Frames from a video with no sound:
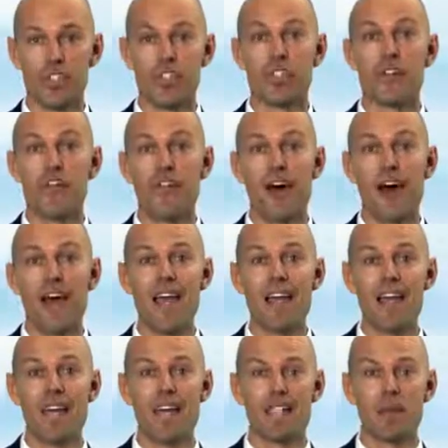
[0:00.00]
which is
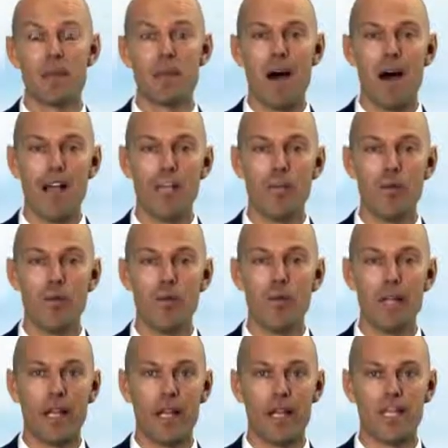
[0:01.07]
defined as a market
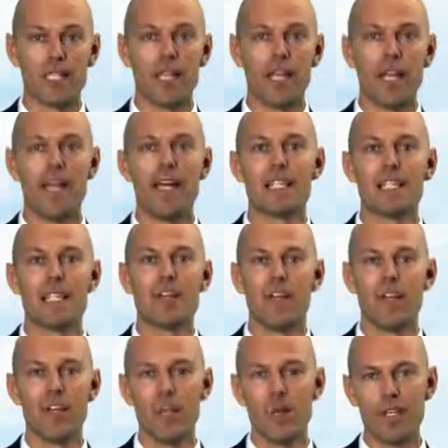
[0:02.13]
movement lasting less
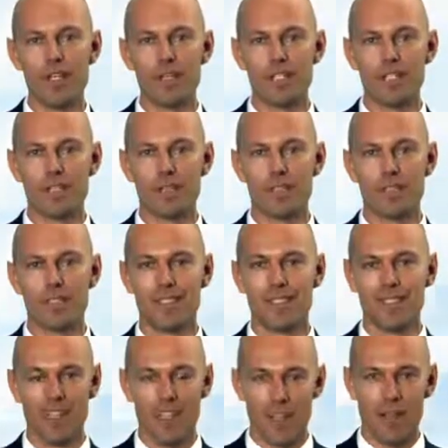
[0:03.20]
than 3 weeks.
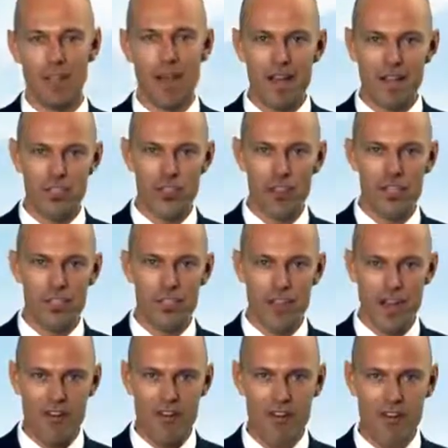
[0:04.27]
The minor trend is
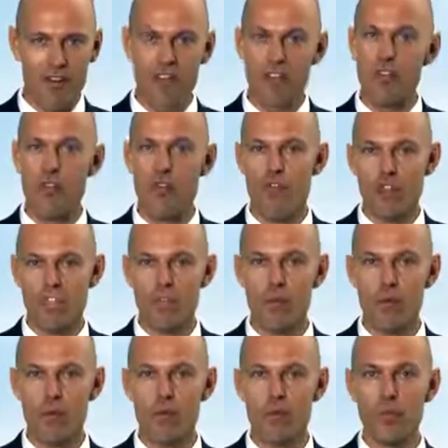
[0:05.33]
generally a
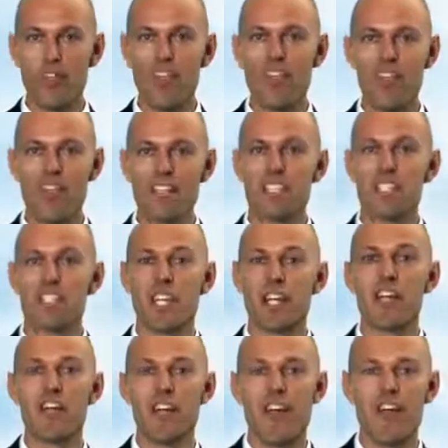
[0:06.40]
corrective move within a
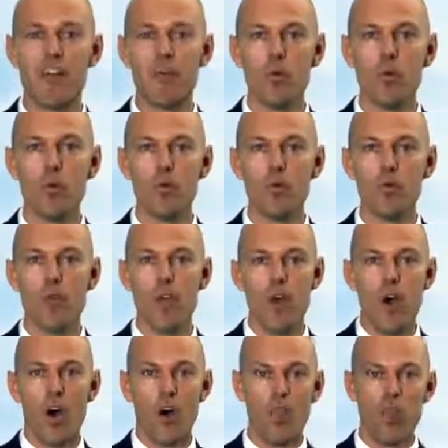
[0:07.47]
secondary move,
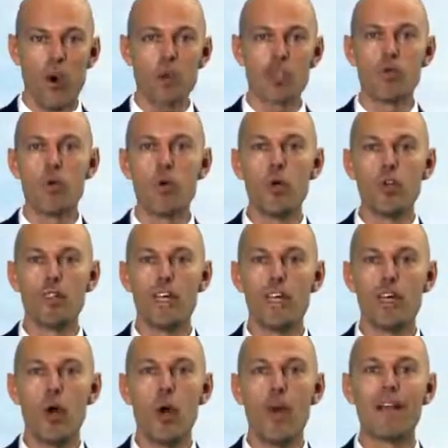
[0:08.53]
or those moves
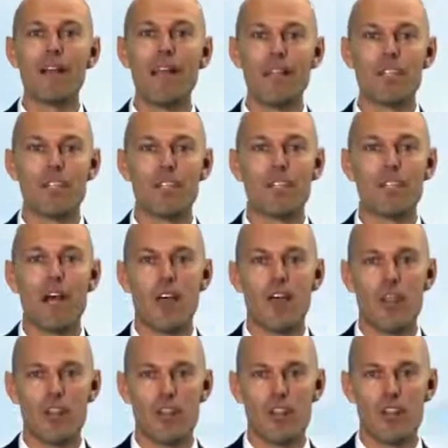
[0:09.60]
that go against the
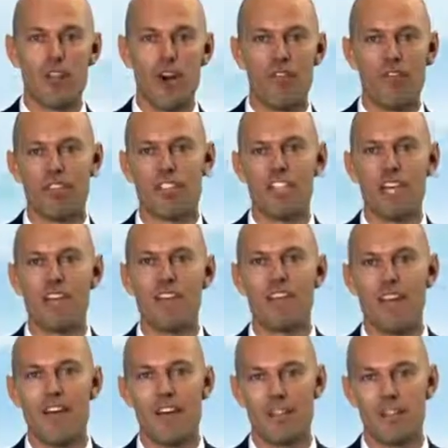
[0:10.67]
direction of the
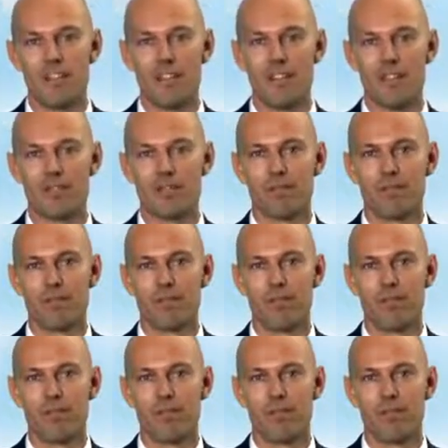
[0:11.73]
secondary trend.